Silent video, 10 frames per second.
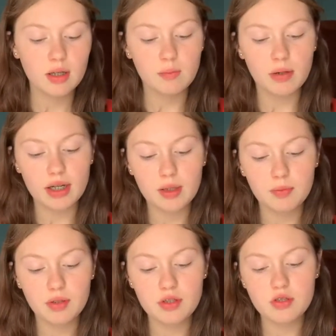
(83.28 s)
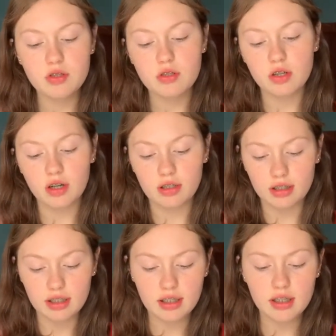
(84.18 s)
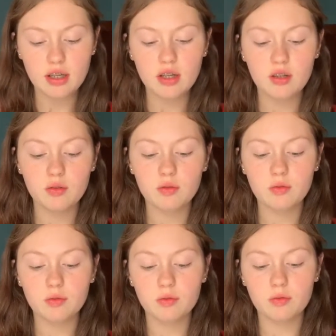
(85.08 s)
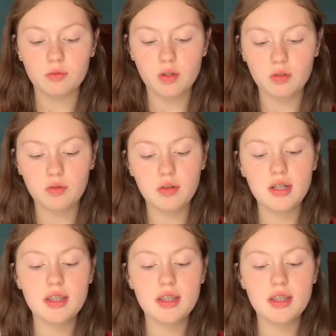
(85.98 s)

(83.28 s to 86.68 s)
Bonnie Prince Charlie recruited